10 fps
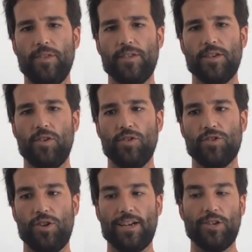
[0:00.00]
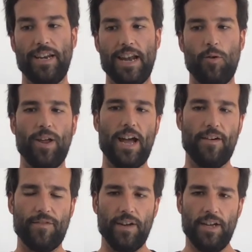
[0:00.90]
So actually now we
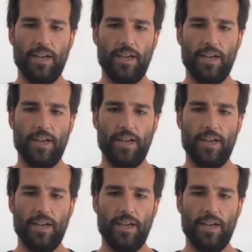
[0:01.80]
have